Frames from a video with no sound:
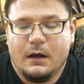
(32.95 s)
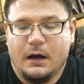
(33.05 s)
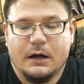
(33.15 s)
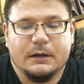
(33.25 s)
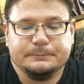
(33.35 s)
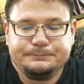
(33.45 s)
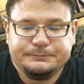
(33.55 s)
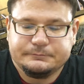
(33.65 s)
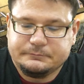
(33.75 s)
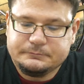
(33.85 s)
Um,
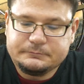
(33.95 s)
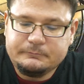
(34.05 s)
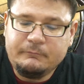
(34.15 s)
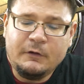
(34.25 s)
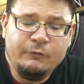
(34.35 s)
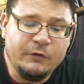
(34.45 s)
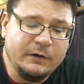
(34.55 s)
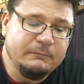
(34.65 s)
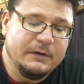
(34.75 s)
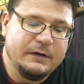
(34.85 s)

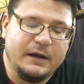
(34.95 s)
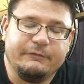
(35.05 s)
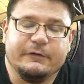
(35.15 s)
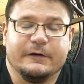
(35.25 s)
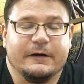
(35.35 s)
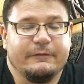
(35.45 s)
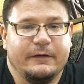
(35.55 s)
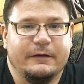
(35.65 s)
so if you're,